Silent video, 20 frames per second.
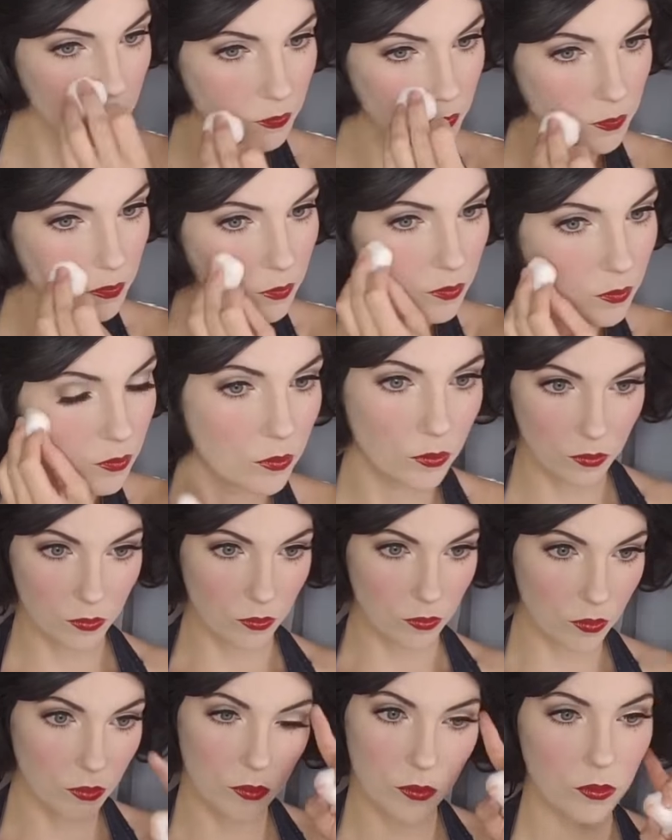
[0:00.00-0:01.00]
some of
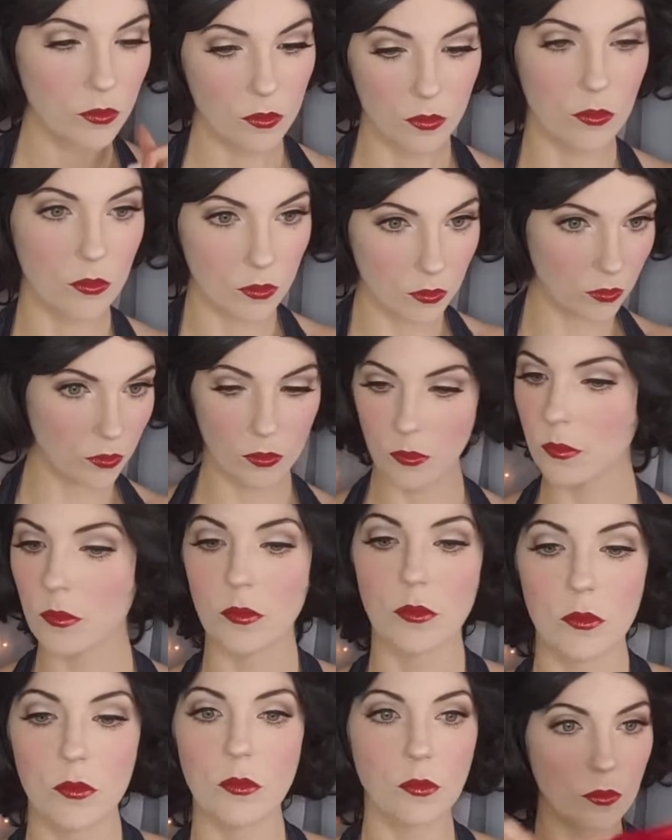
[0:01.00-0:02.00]
that blush.
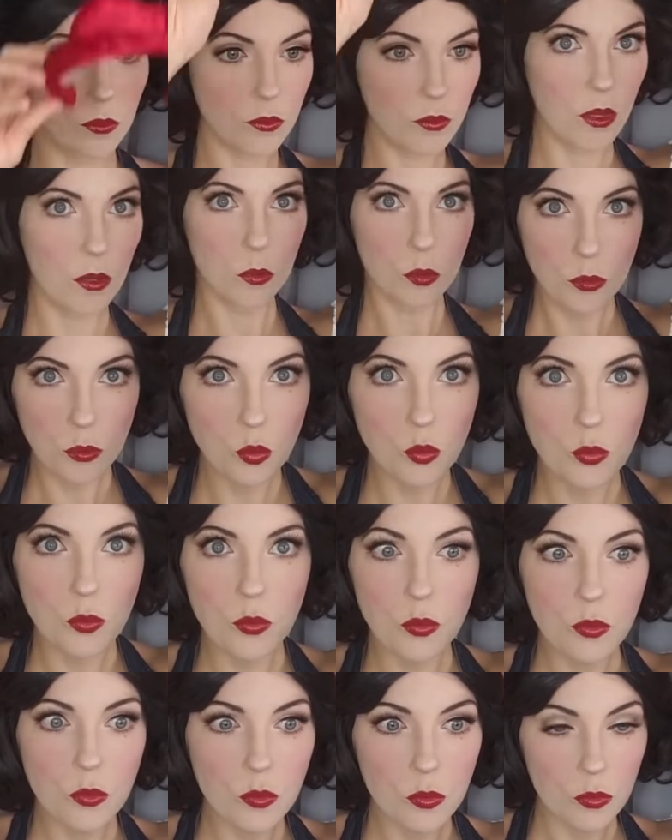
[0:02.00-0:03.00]
And
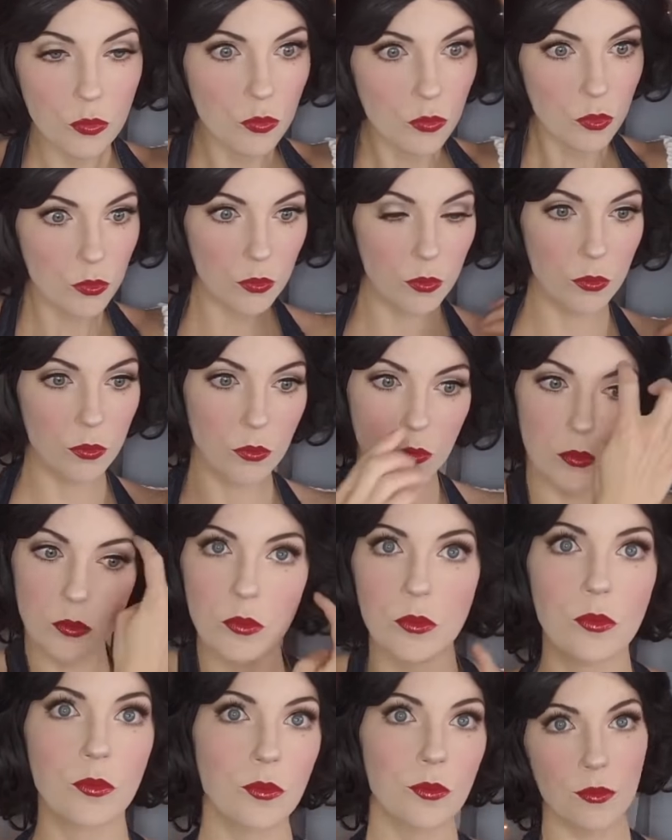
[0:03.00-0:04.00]
voila!
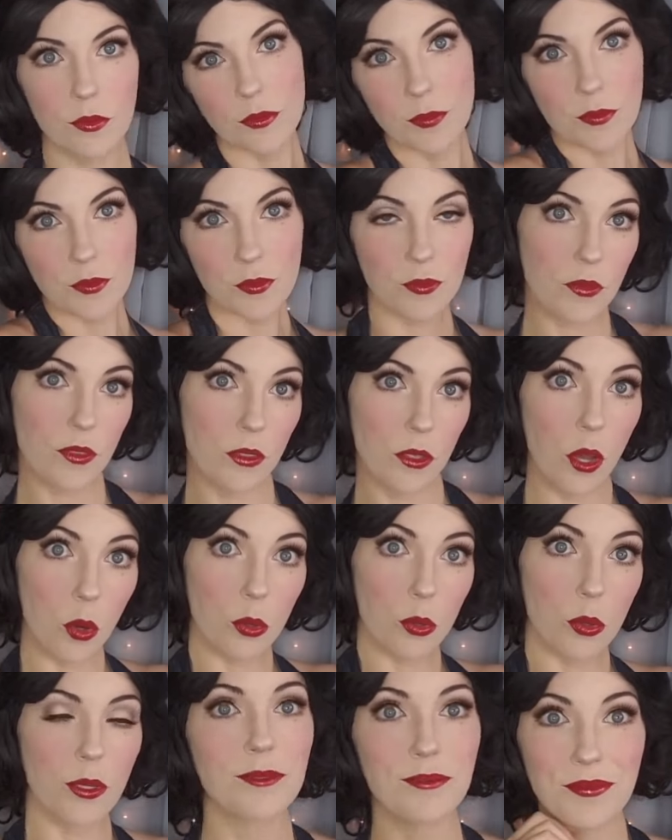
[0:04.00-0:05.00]
There's the finished look,
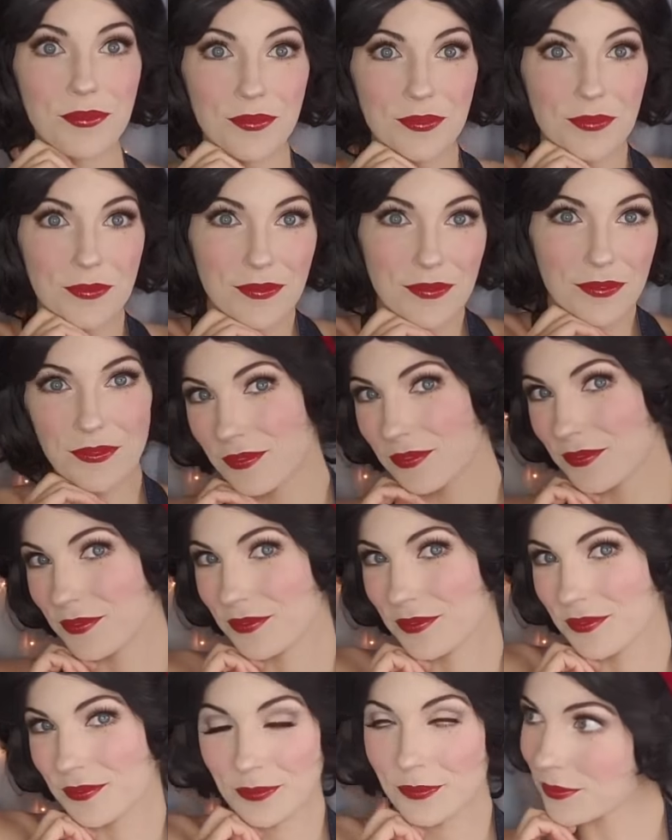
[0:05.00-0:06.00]
everybody. What do you
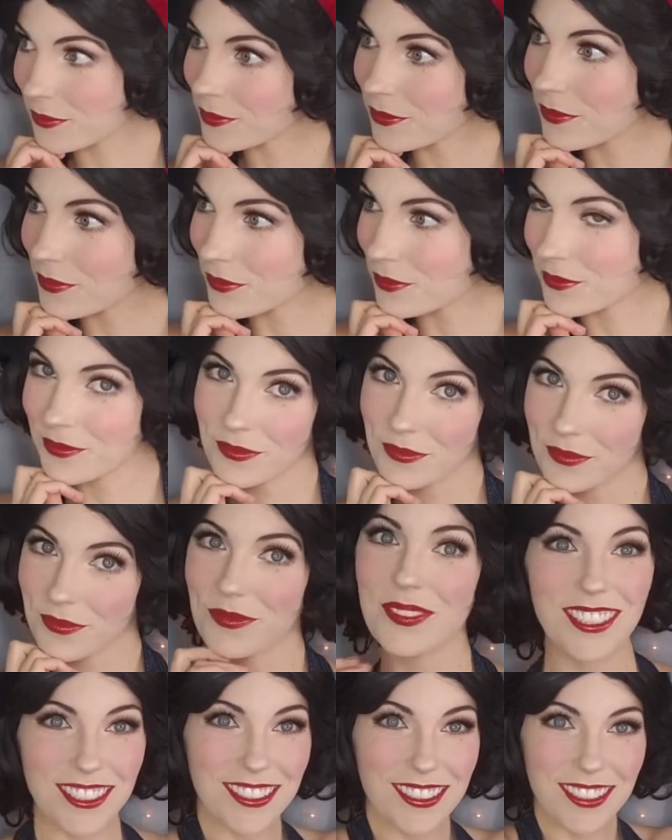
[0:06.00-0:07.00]
think?
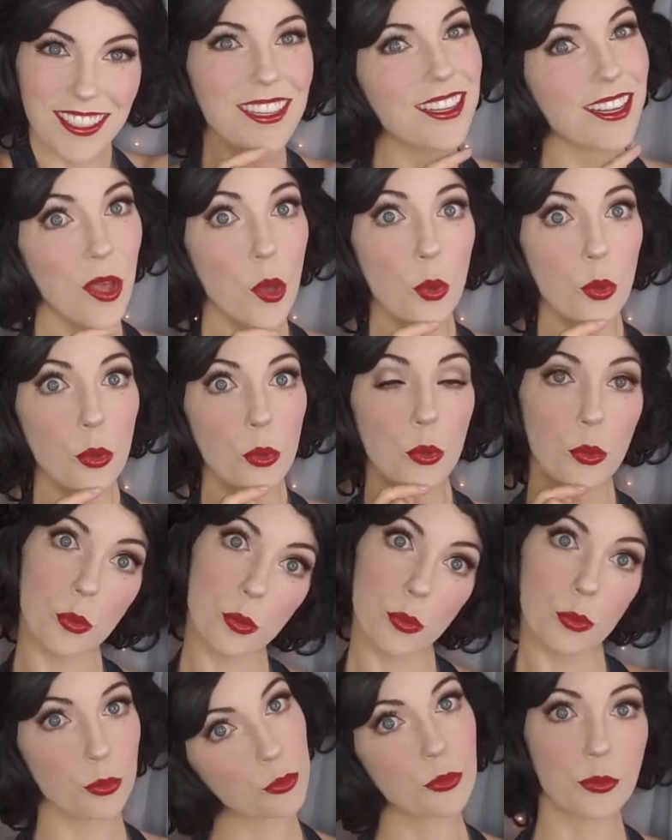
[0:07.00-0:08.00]
Thanks so
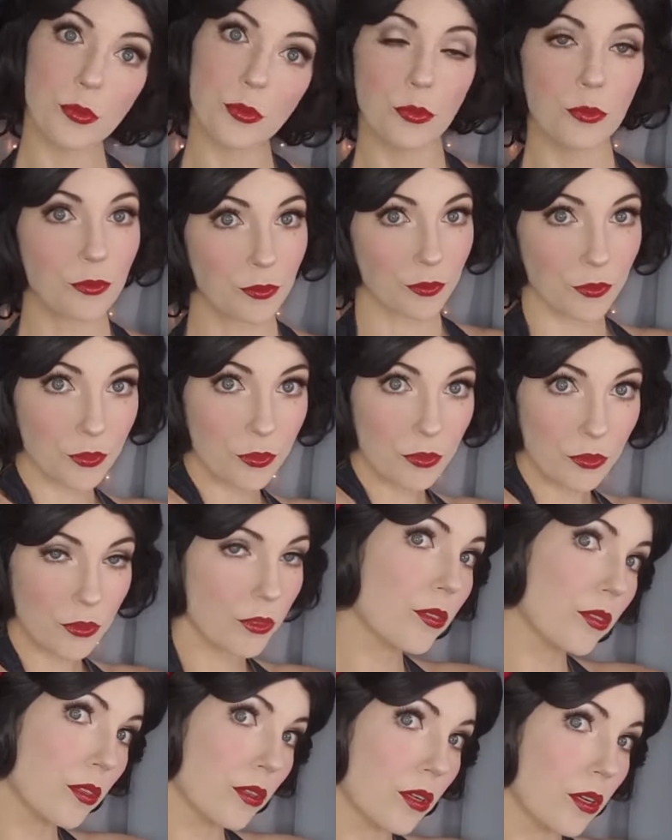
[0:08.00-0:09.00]
much for watching. I
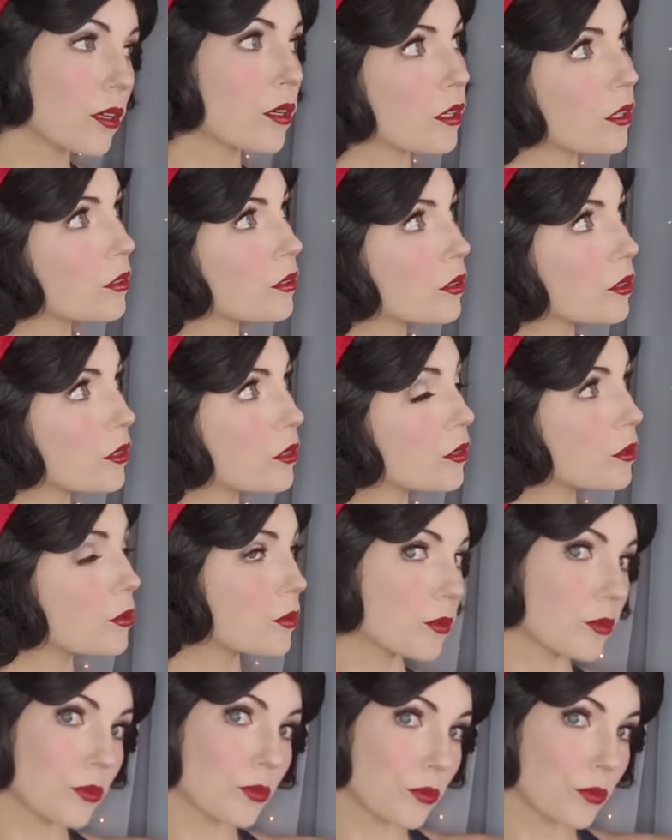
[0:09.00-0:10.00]
appreciate it.
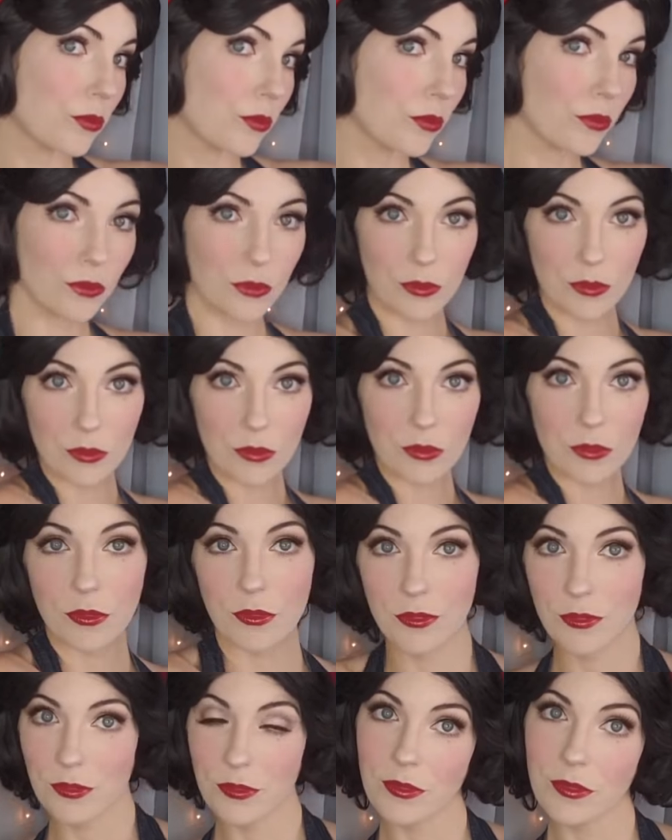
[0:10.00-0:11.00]
Give me a follow
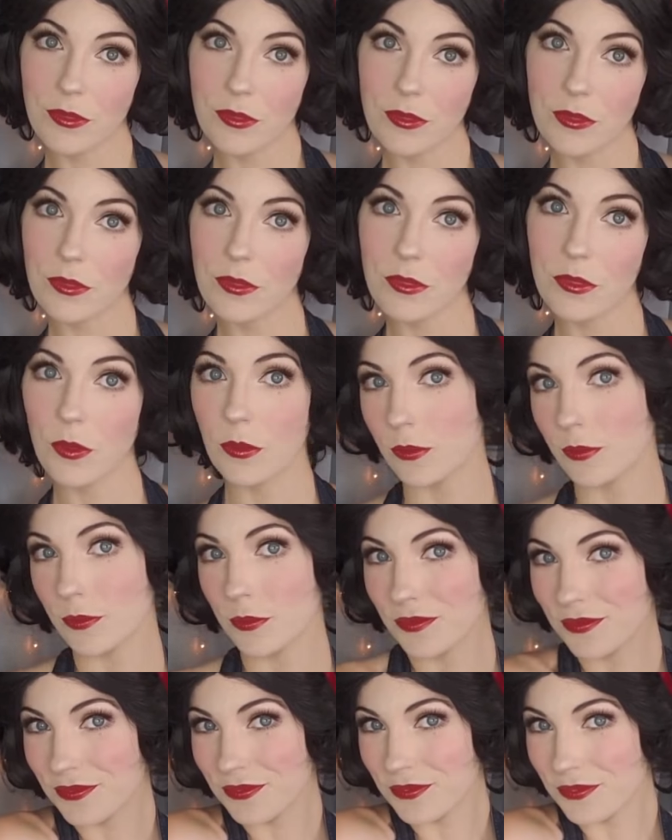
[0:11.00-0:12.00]
and have a
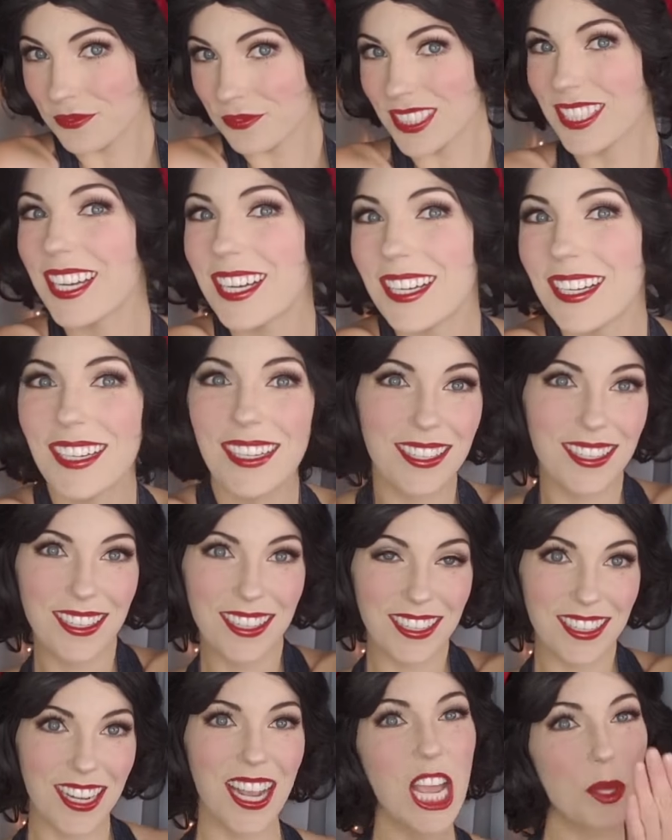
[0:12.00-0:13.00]
fantastic day. You guys
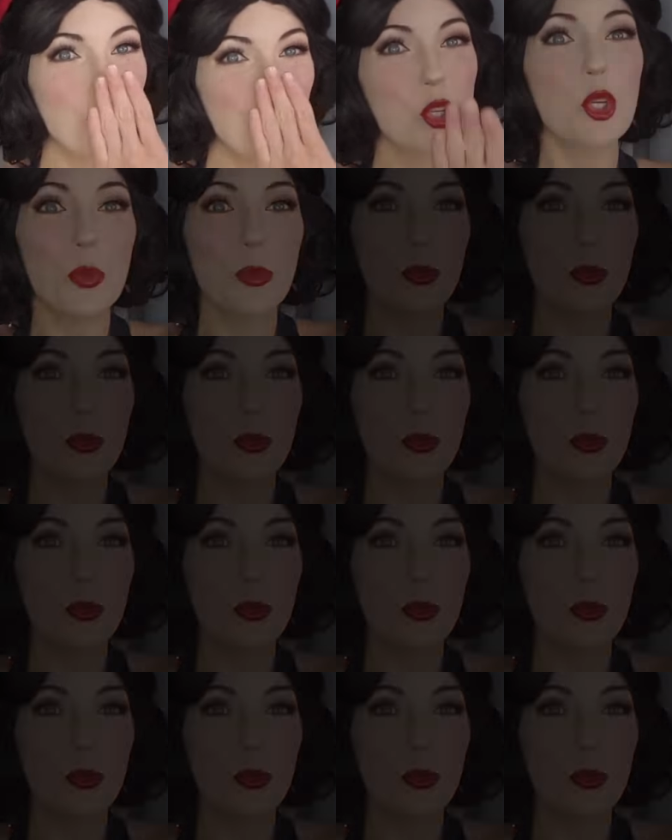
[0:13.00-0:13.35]
rock. Bye.